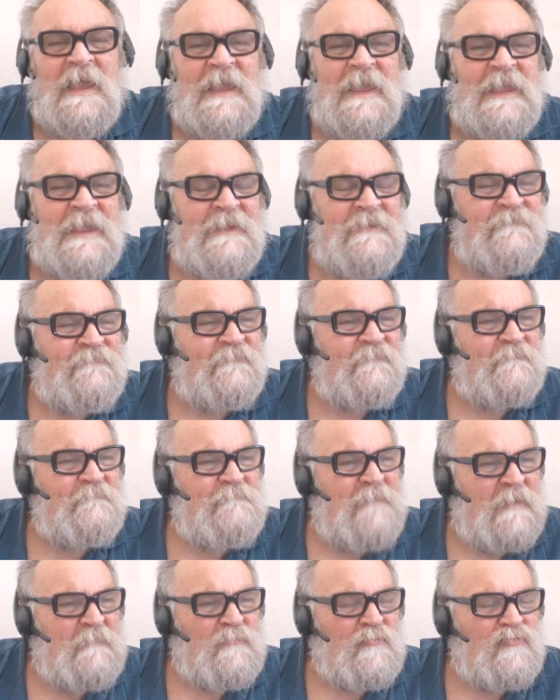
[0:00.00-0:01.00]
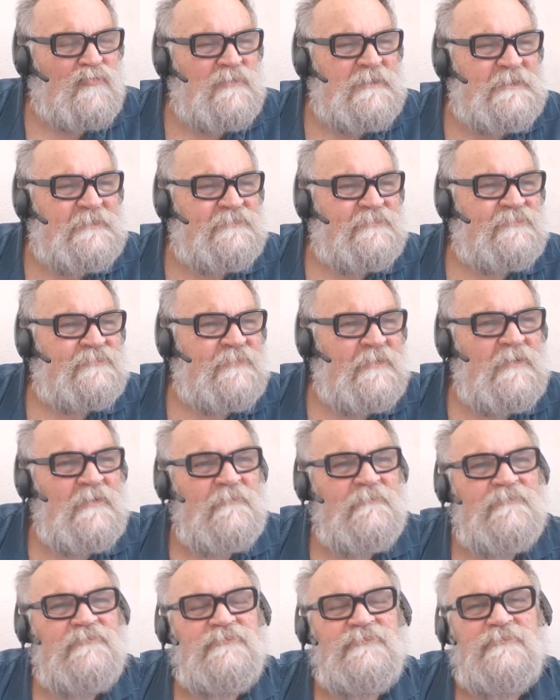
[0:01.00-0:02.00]
If memory
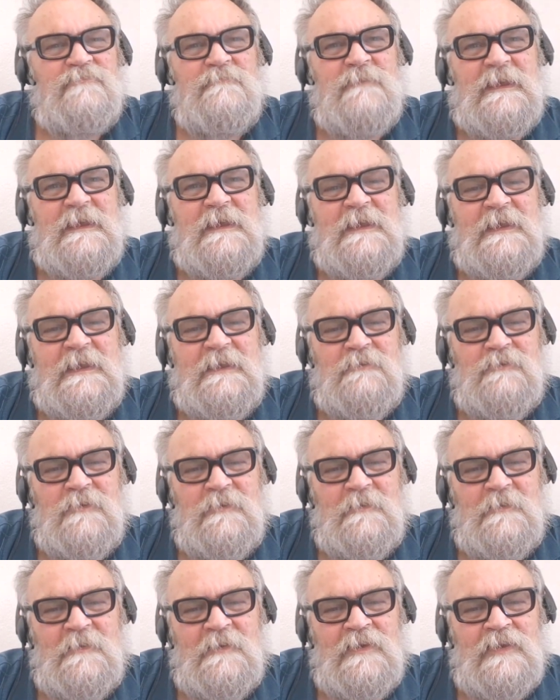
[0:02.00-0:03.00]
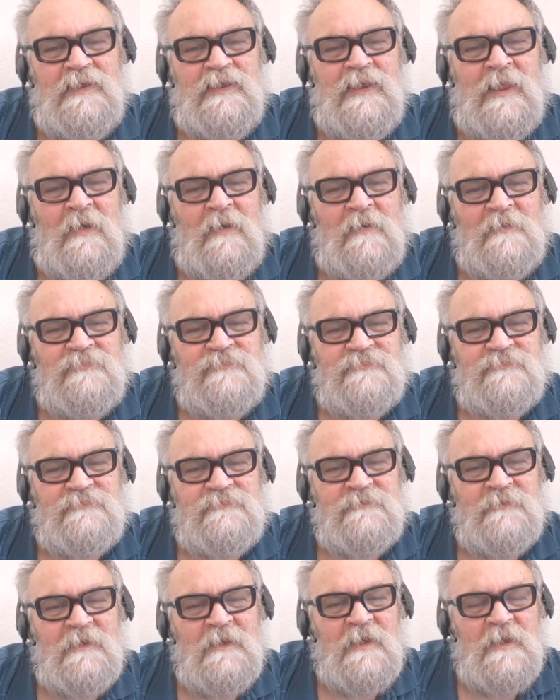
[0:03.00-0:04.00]
serves me,
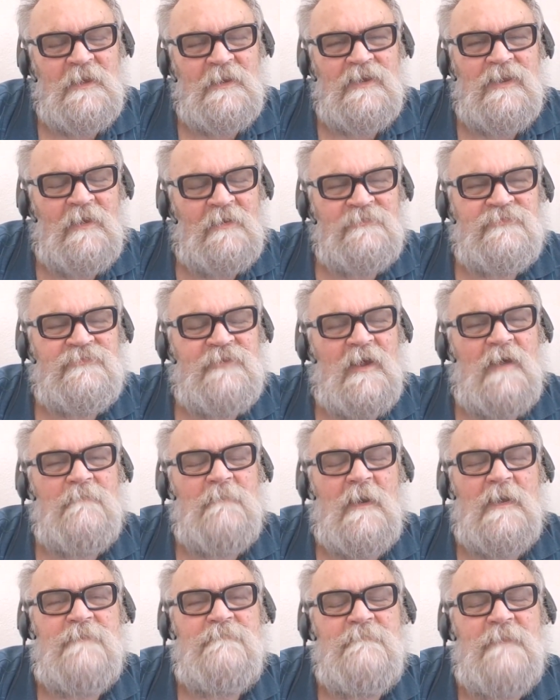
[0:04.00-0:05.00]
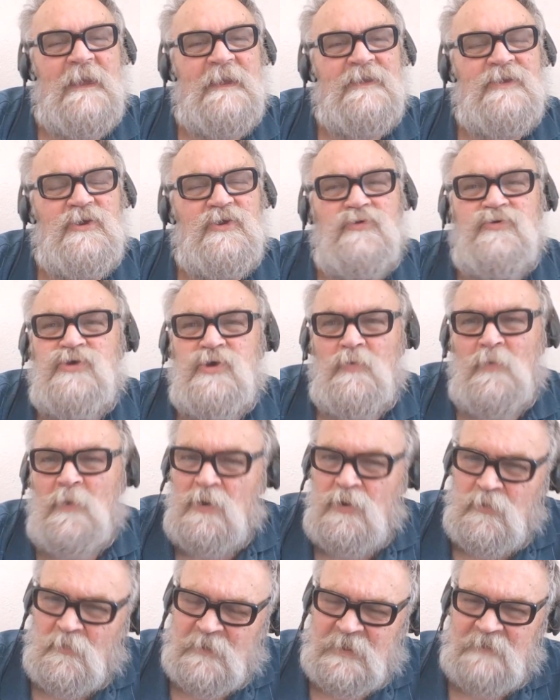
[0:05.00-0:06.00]
last time I met you, you were
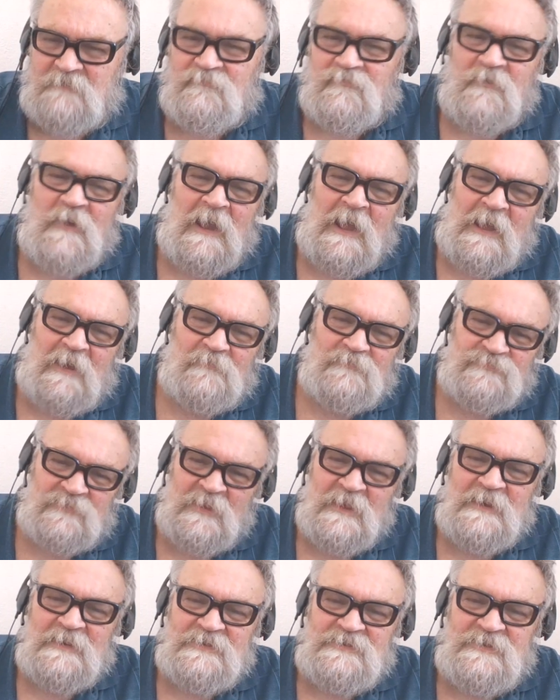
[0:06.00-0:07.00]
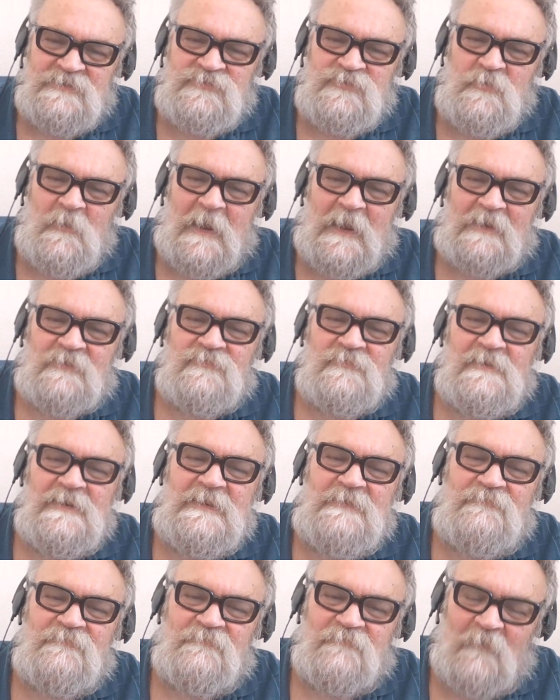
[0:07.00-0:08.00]
looking for a house. Did you
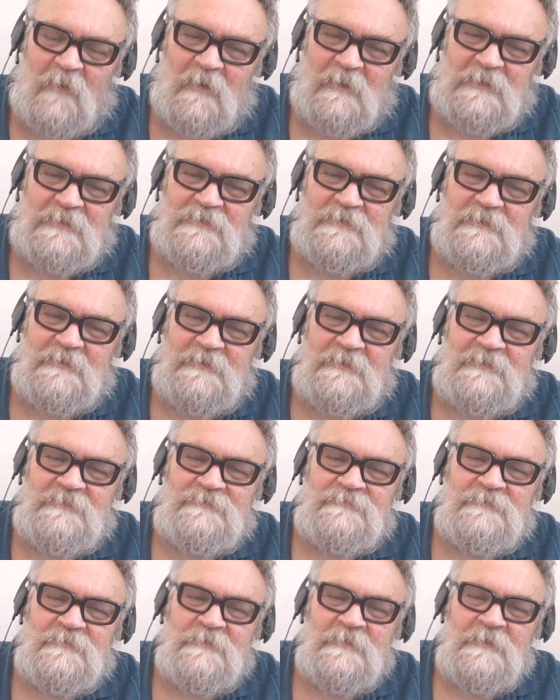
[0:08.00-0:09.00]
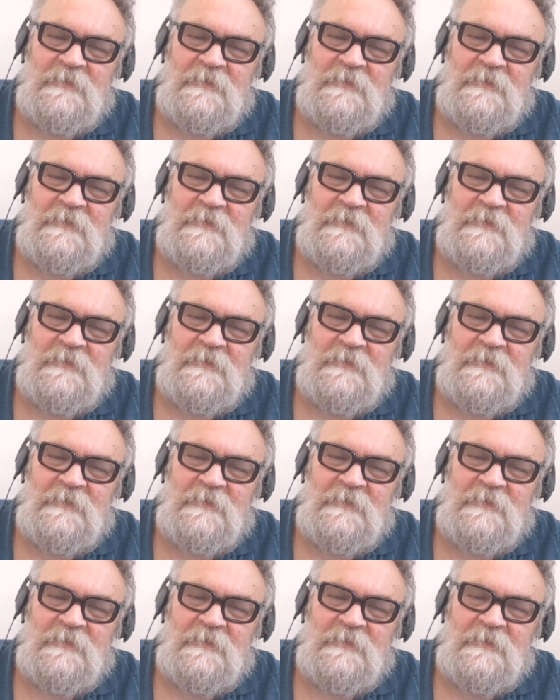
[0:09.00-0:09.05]
actually find it?